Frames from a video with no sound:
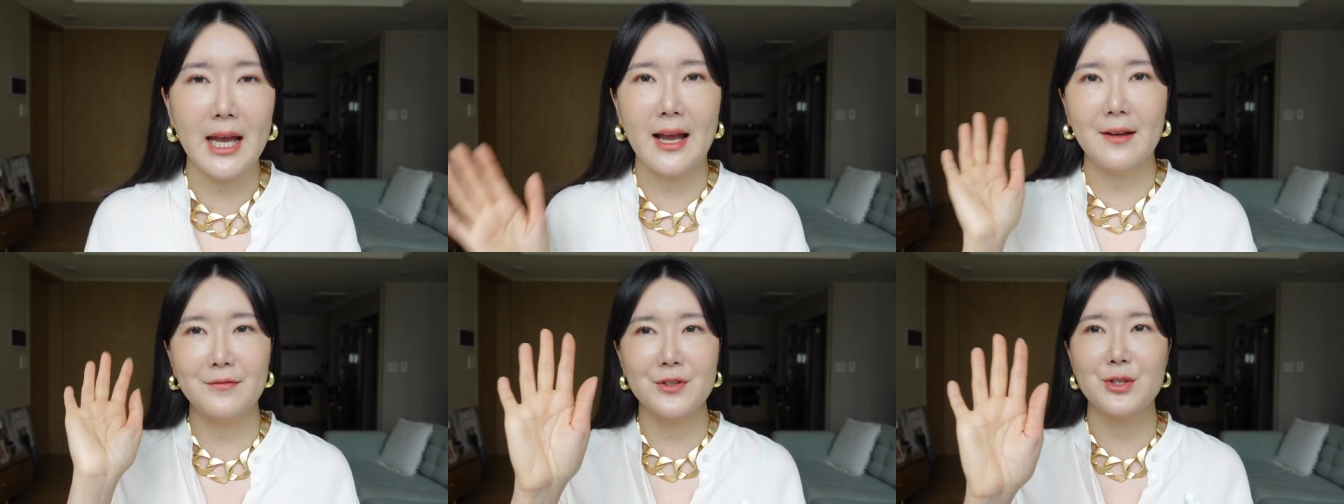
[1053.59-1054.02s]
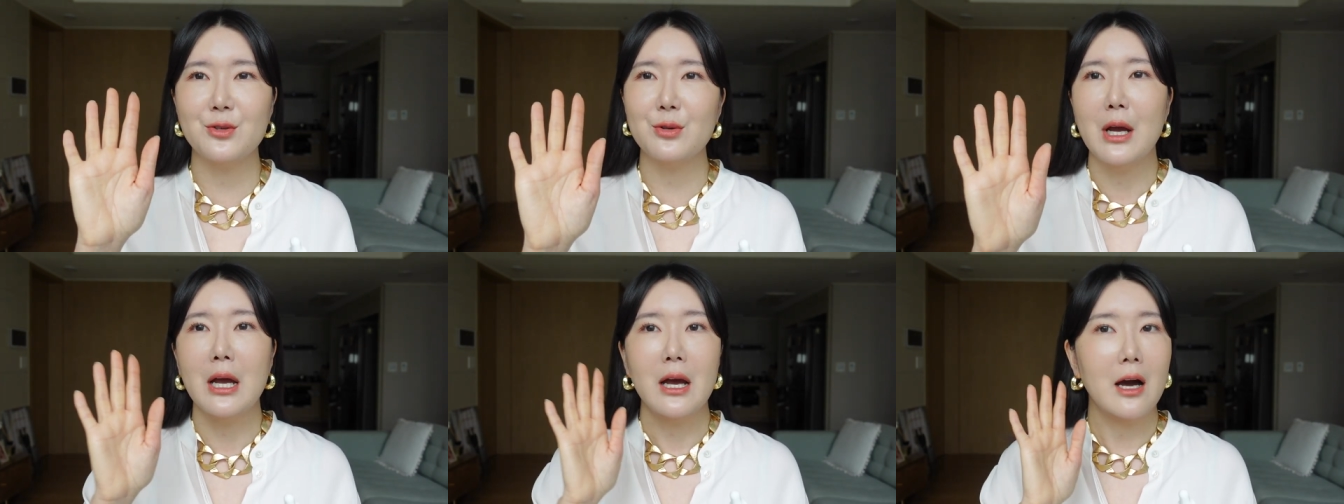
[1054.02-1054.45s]
I have
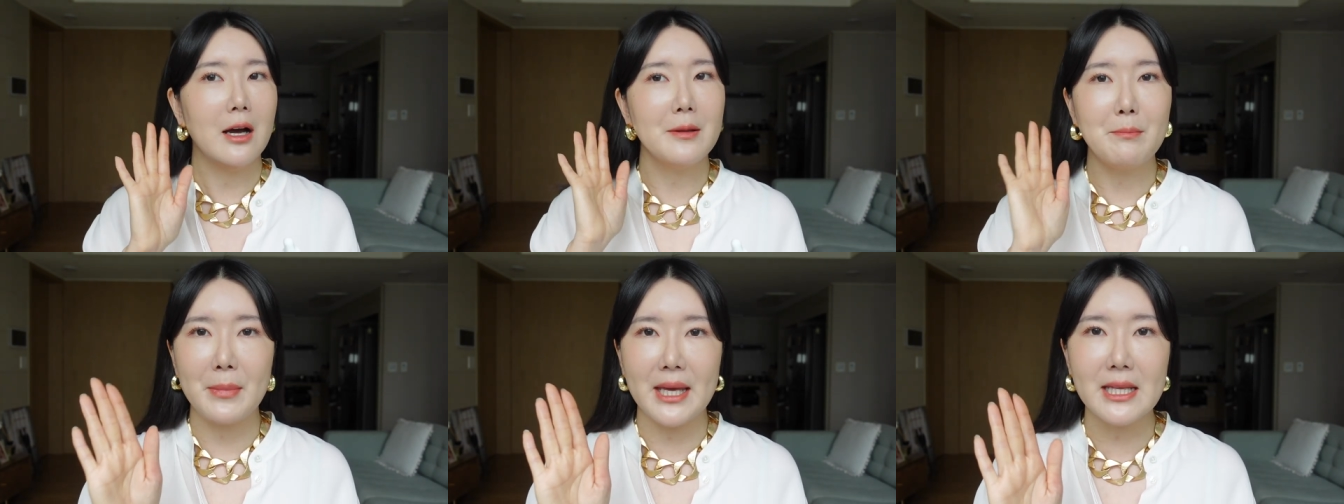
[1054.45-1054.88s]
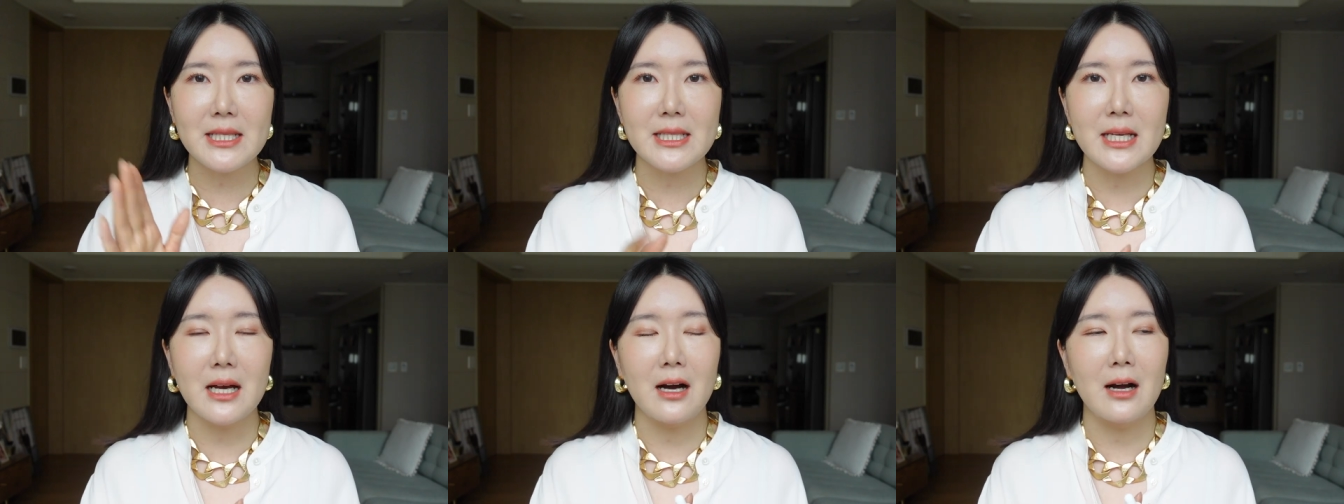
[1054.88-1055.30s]
to
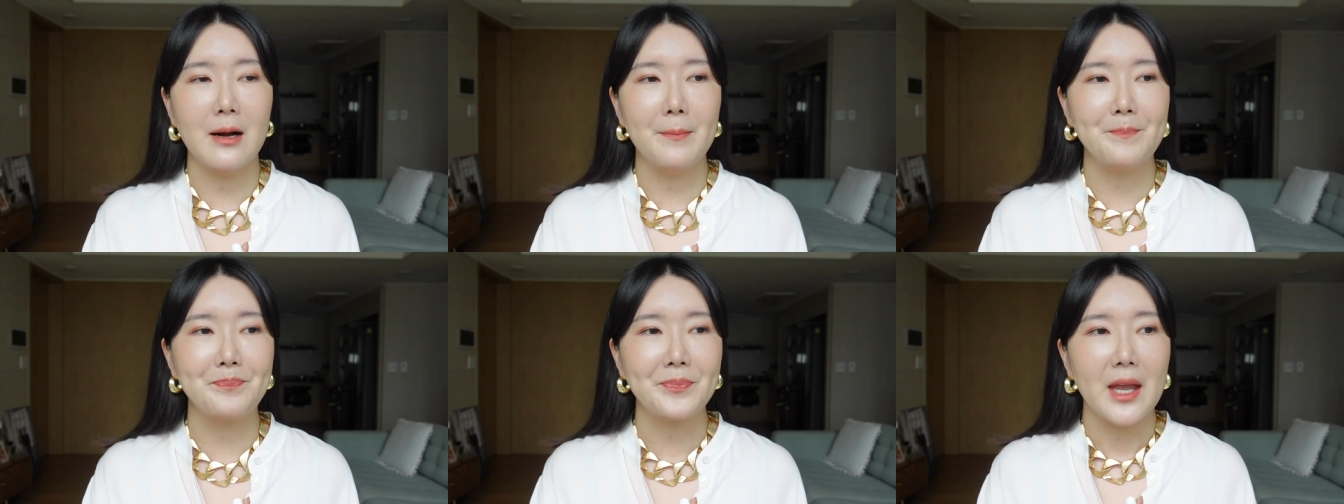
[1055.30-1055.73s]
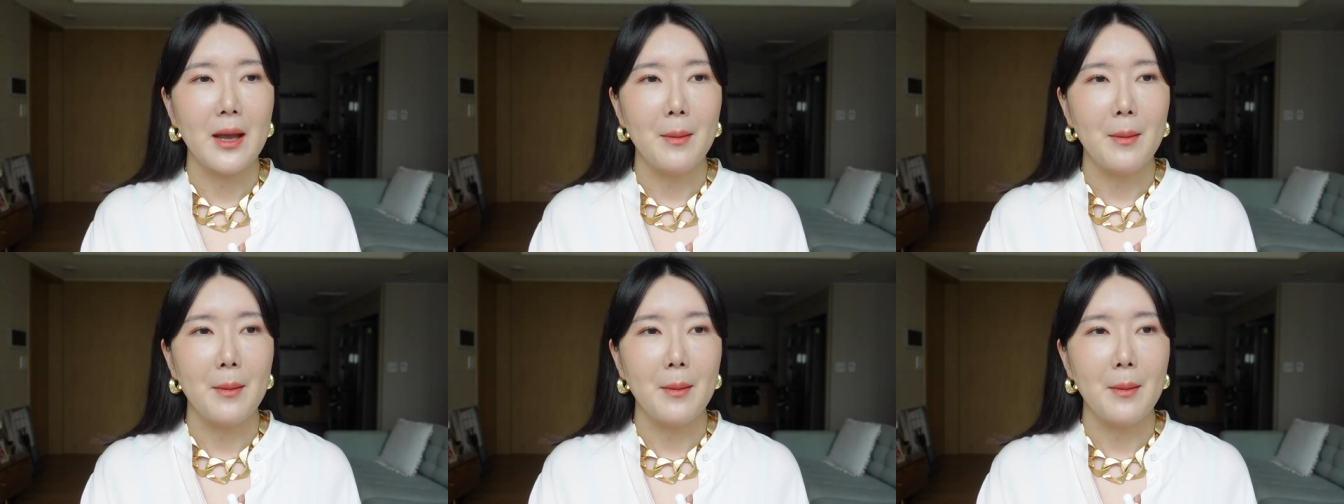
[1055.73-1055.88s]
admit, um,